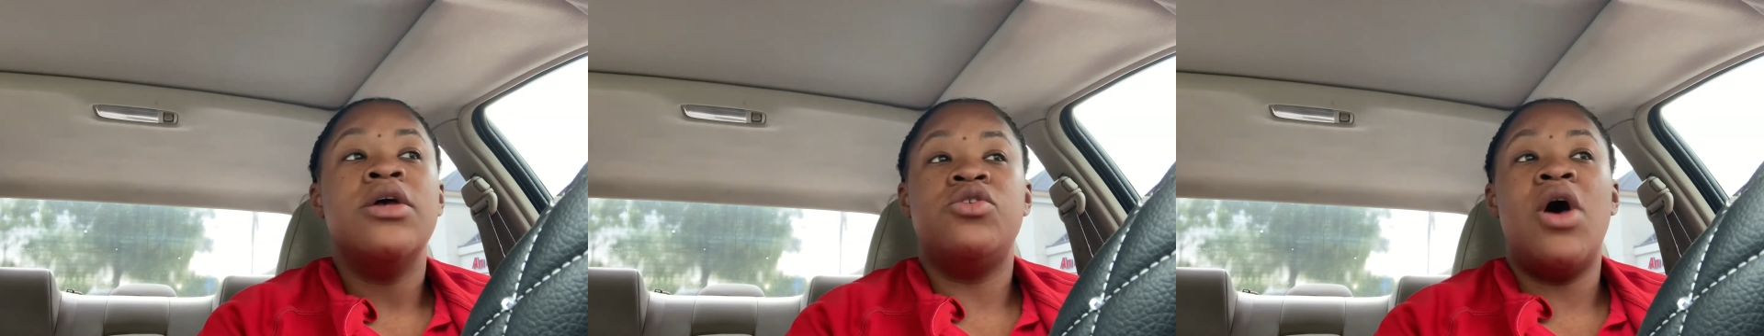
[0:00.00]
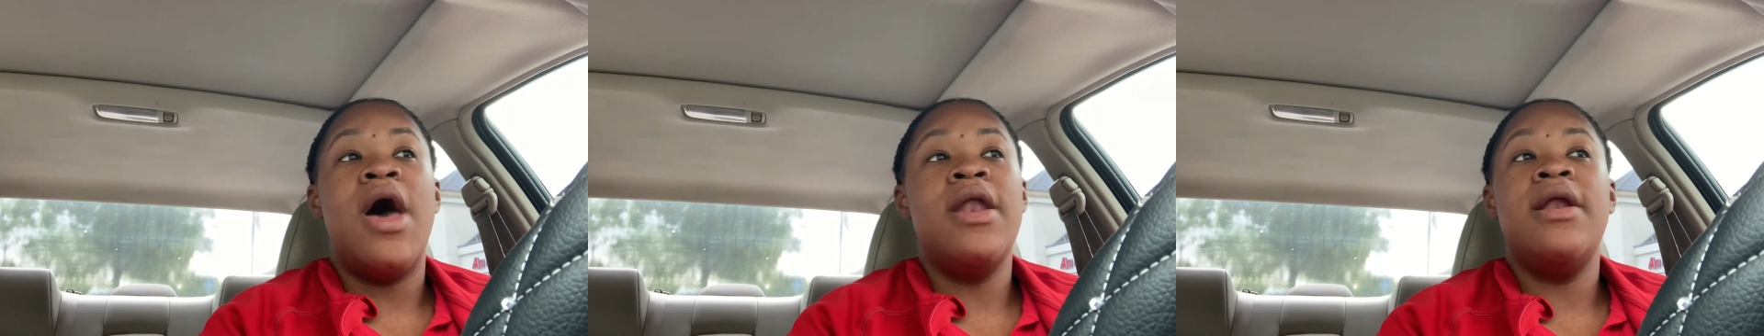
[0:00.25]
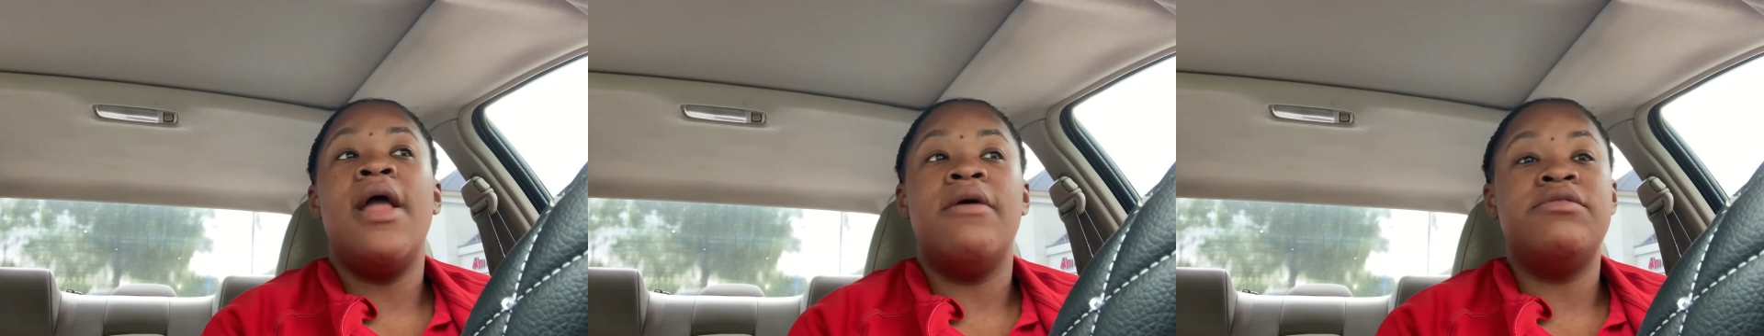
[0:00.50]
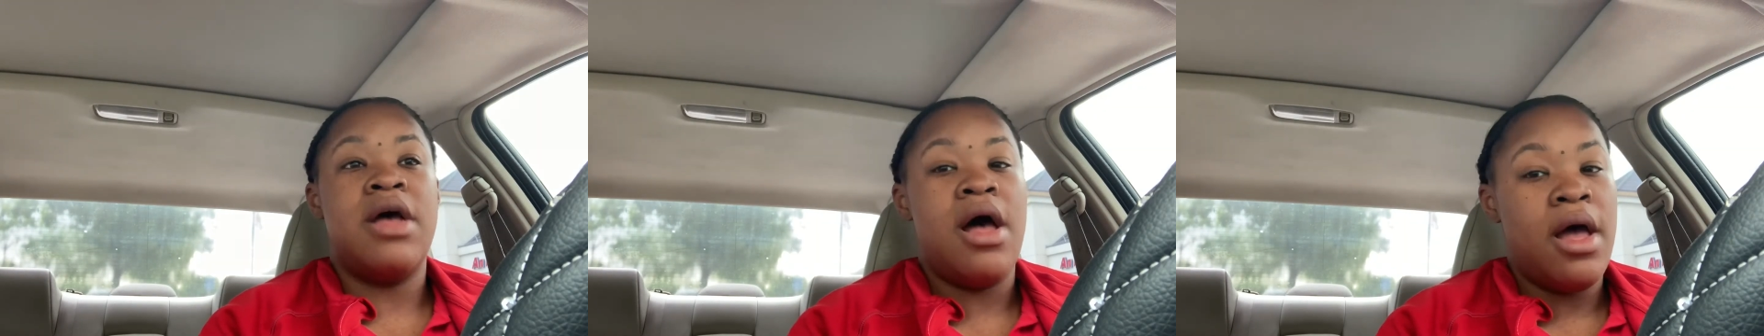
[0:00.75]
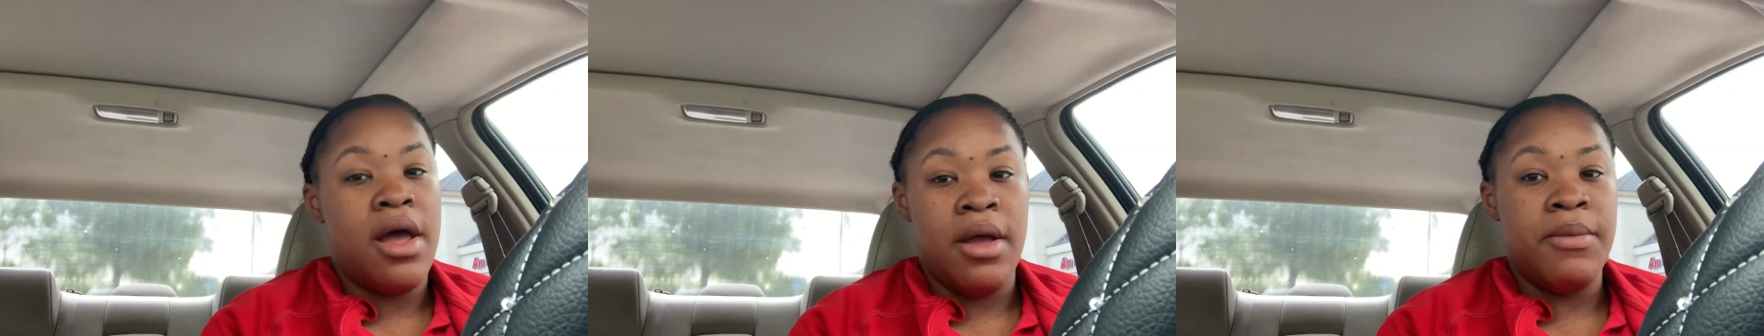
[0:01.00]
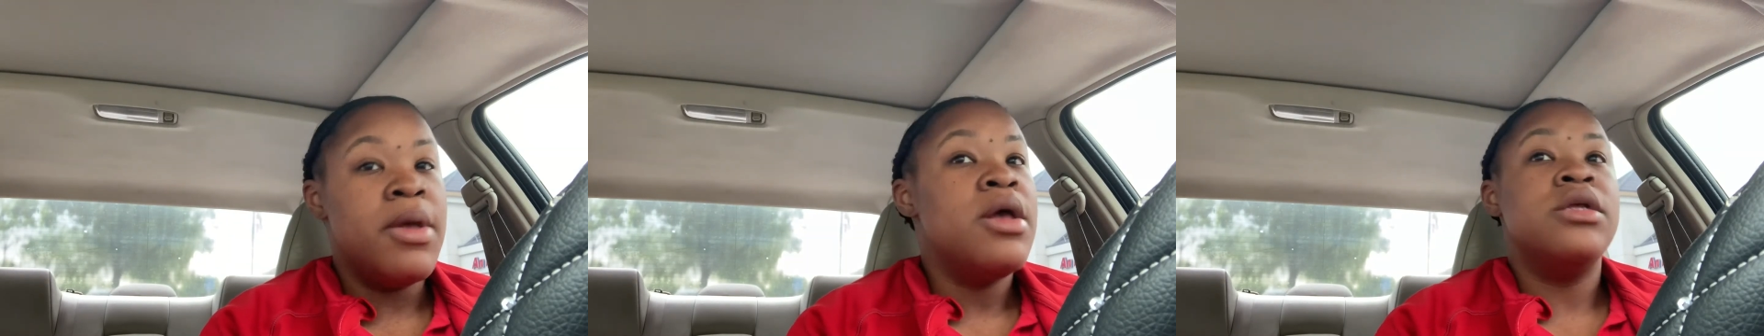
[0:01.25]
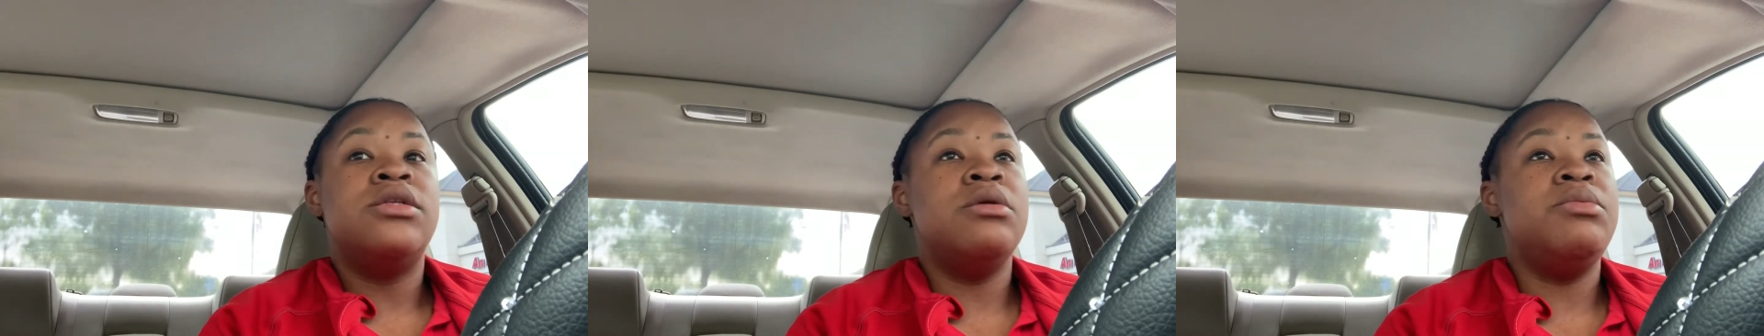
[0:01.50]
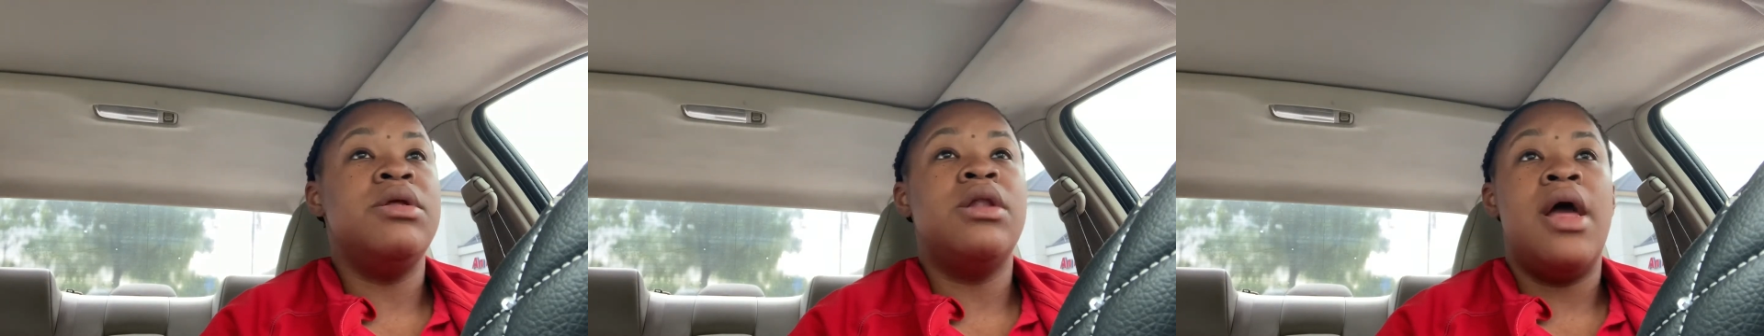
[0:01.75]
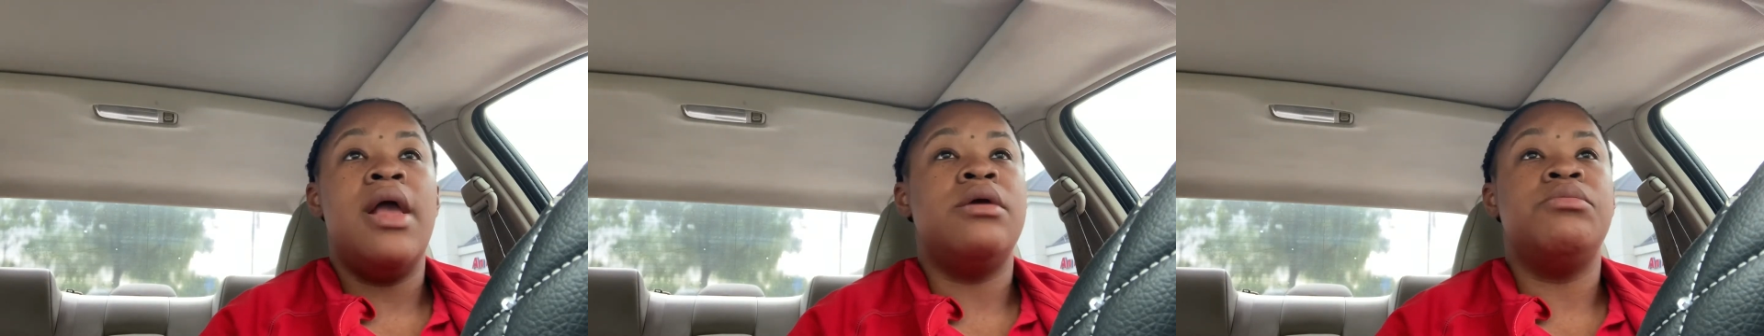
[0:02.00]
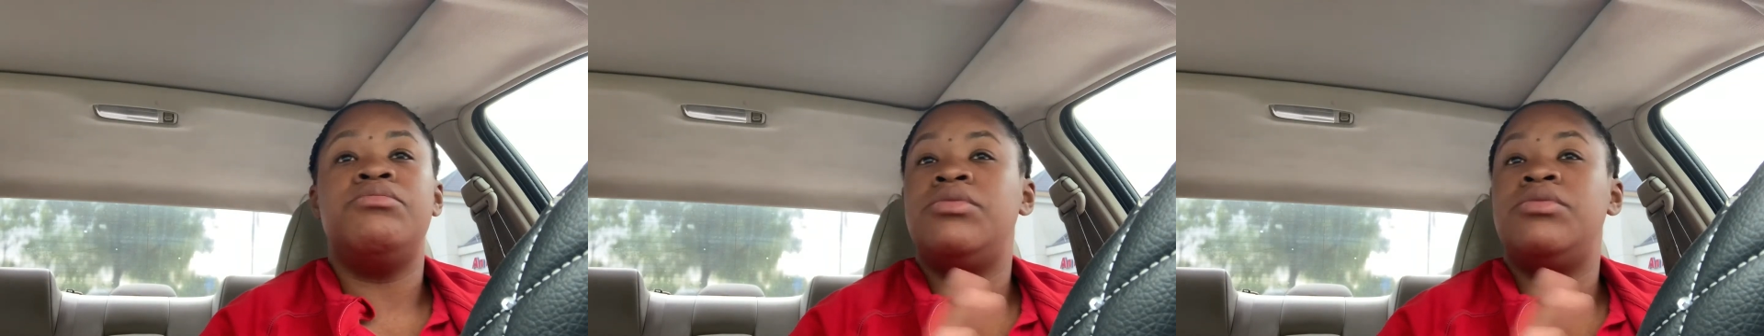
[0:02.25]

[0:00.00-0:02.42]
So I didn't have time to be like